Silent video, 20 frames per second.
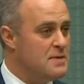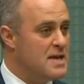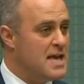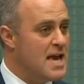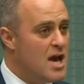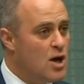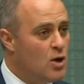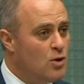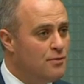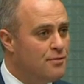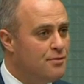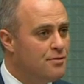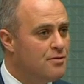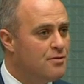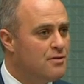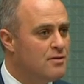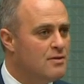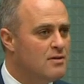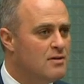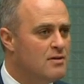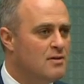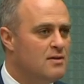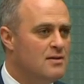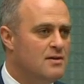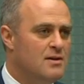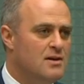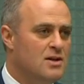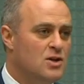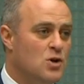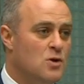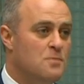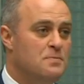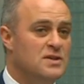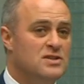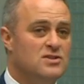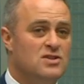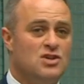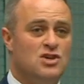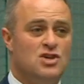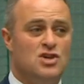be health, could be
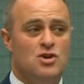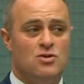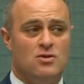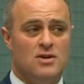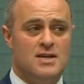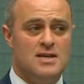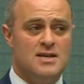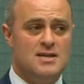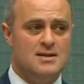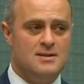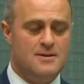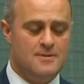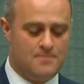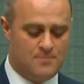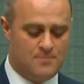security,